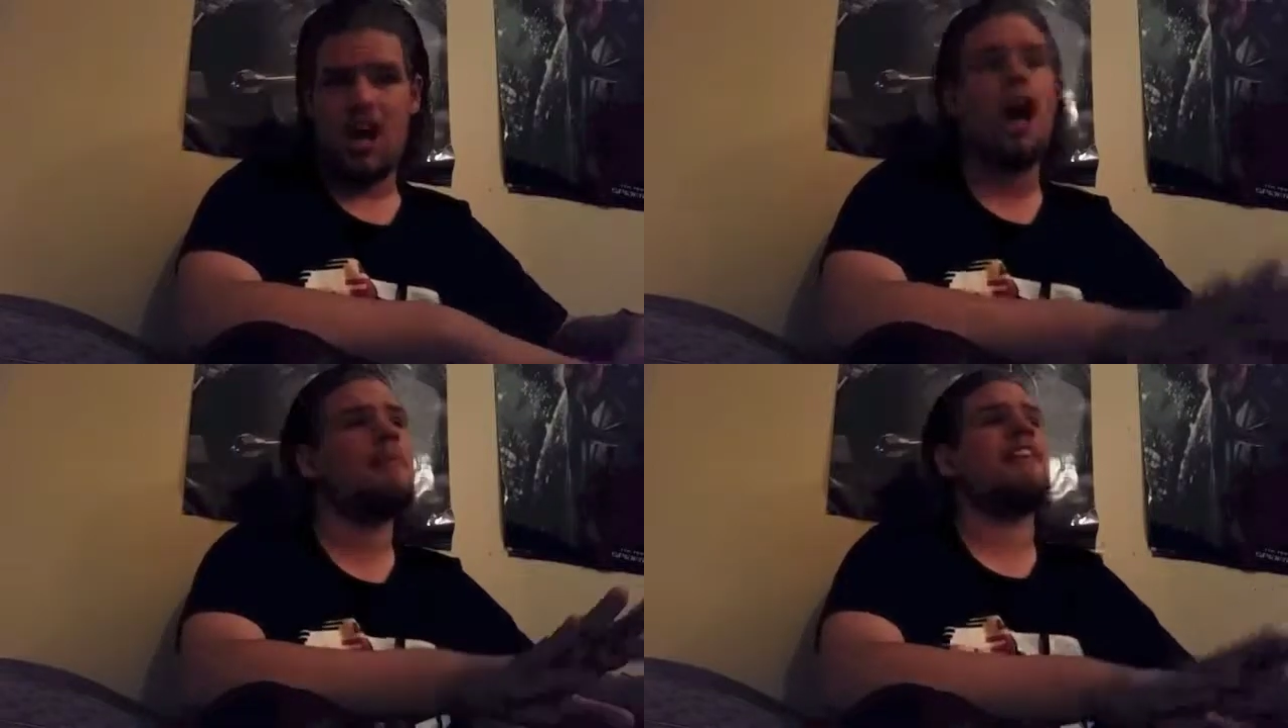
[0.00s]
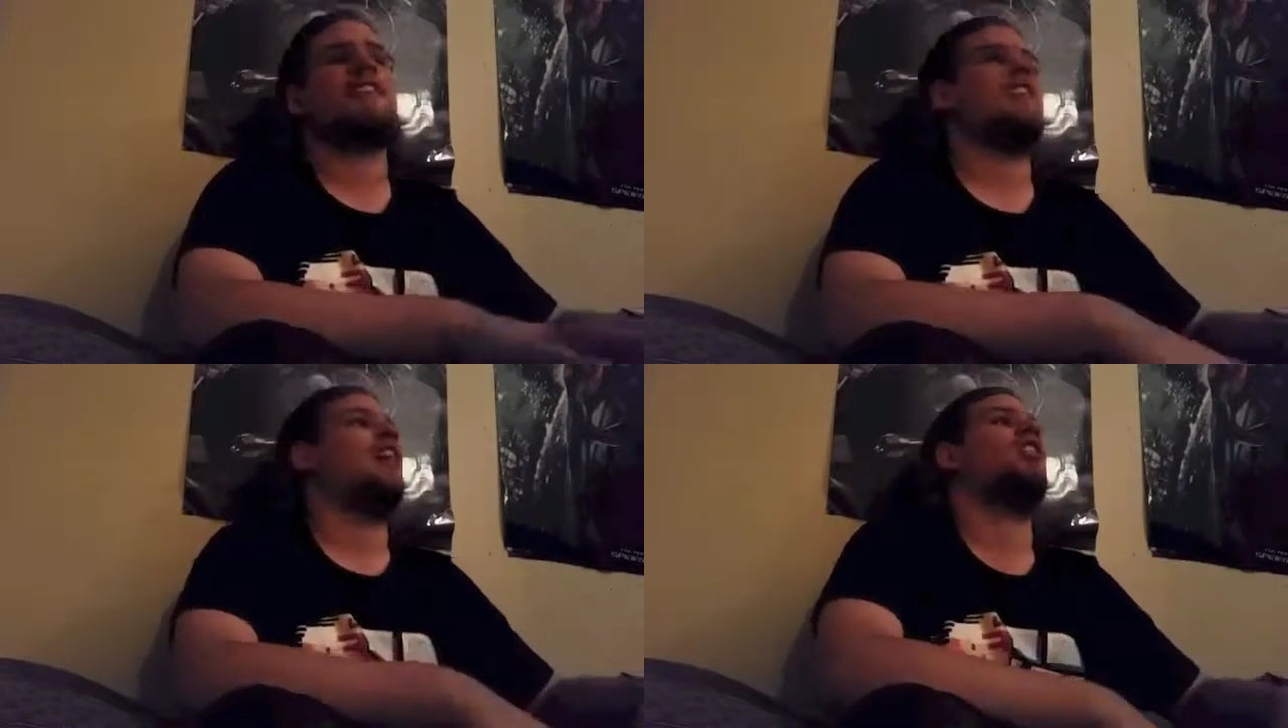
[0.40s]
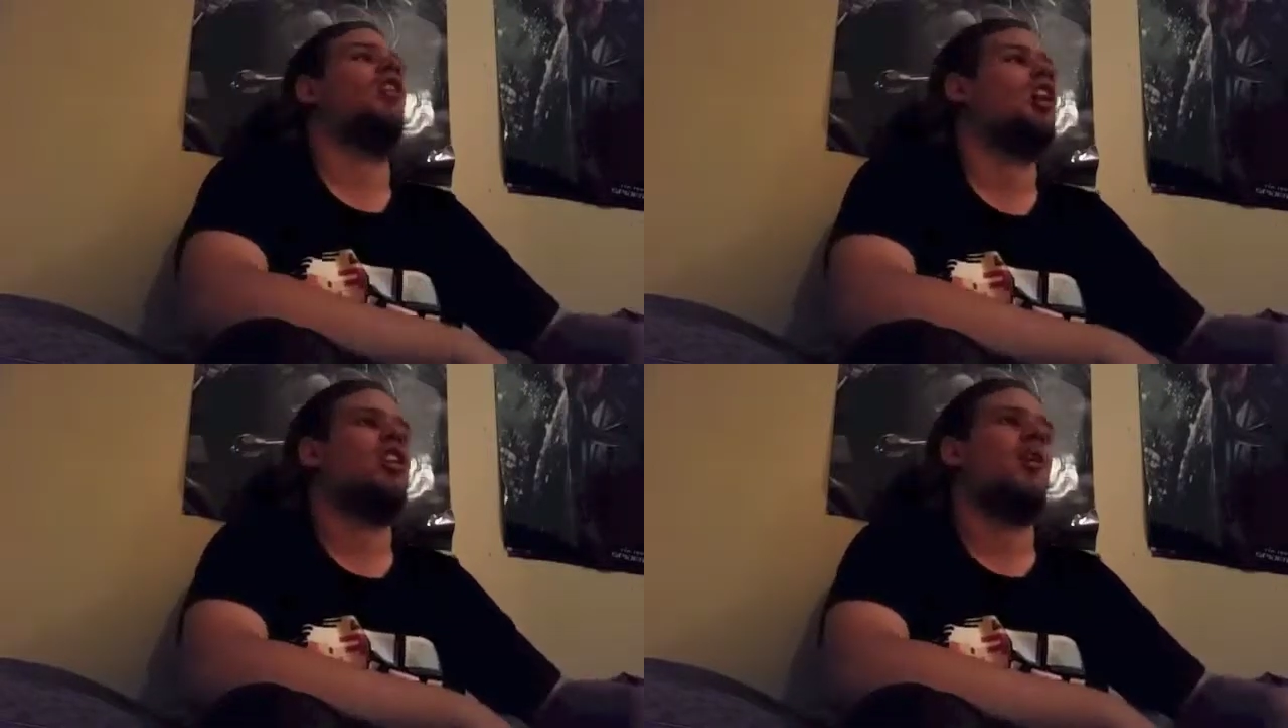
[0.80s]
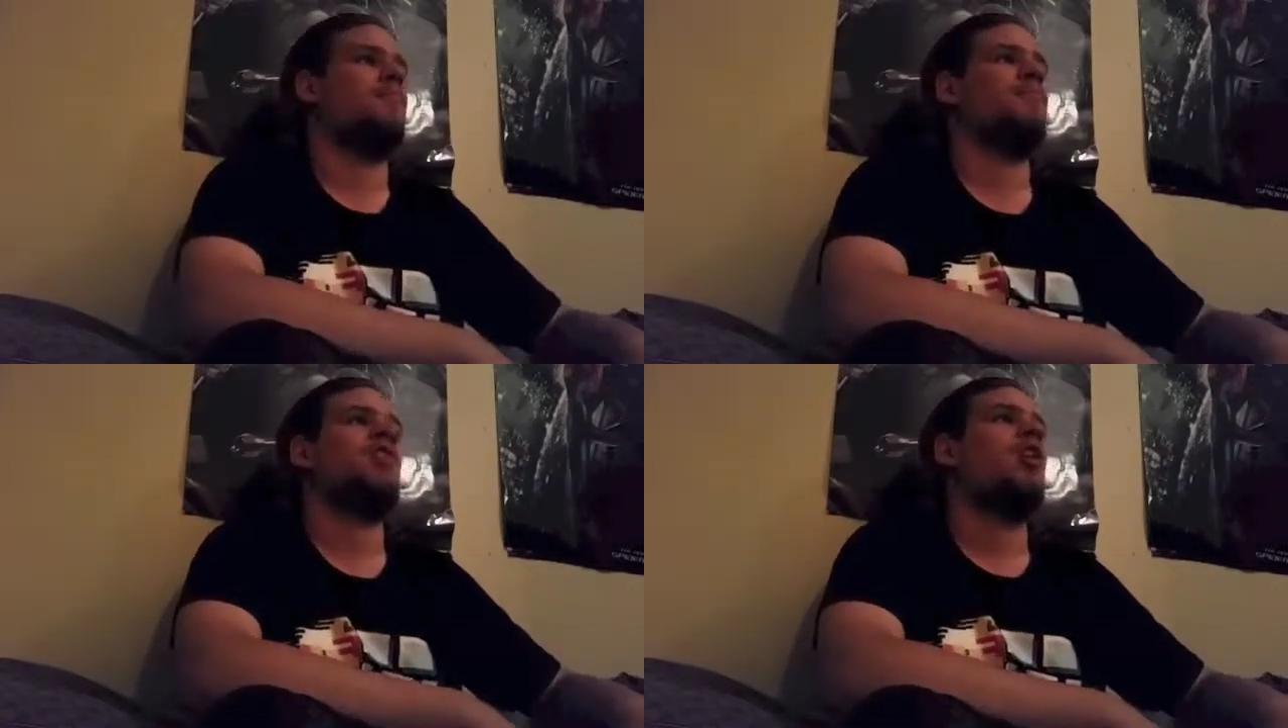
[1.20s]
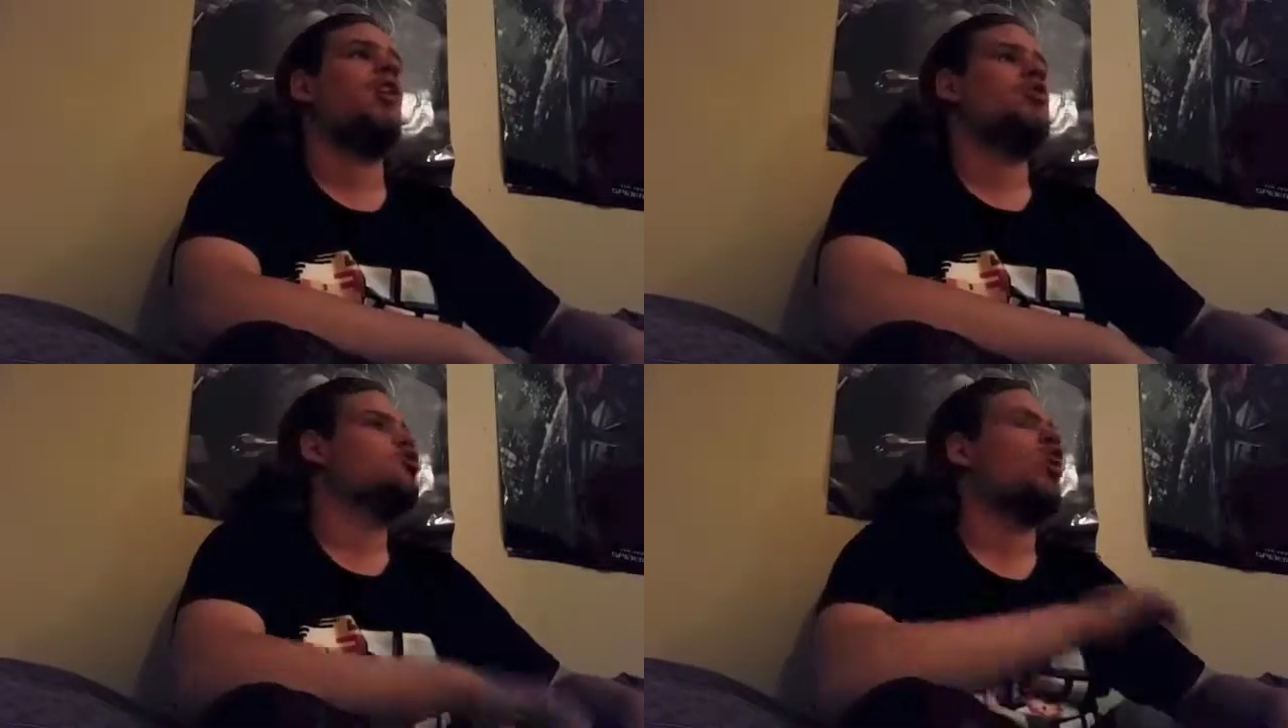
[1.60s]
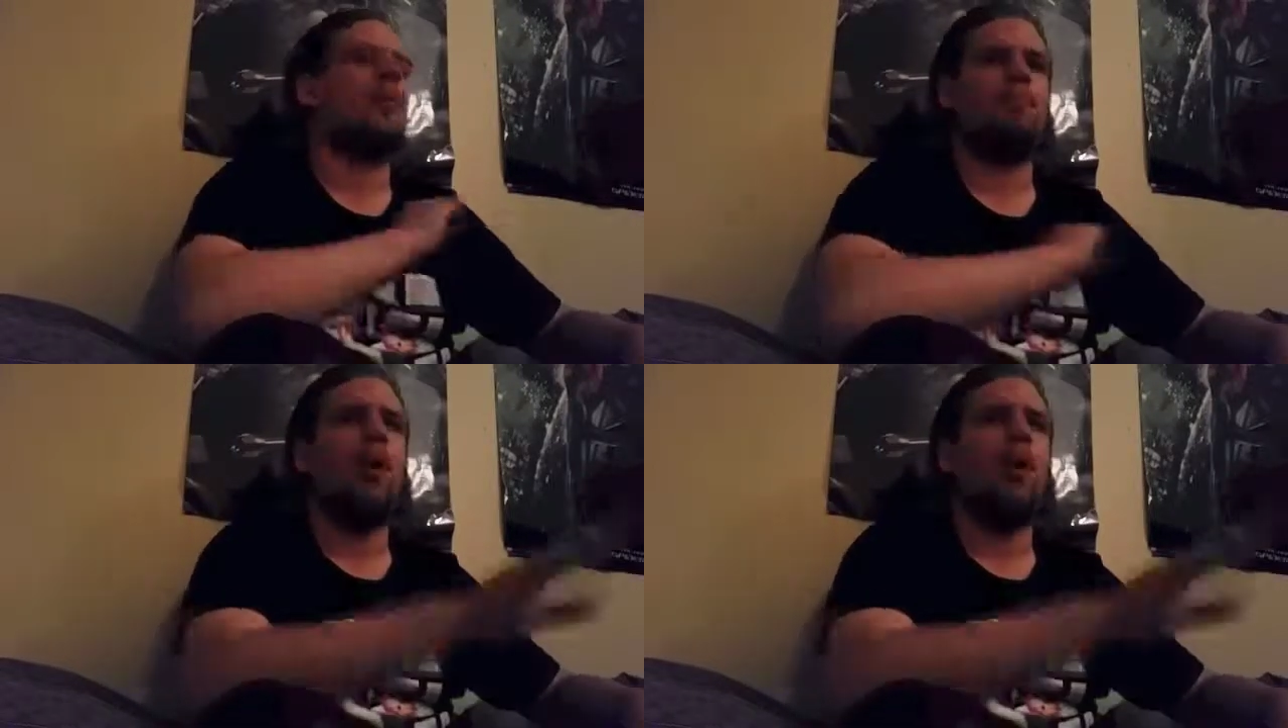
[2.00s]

I may sound like I'm trying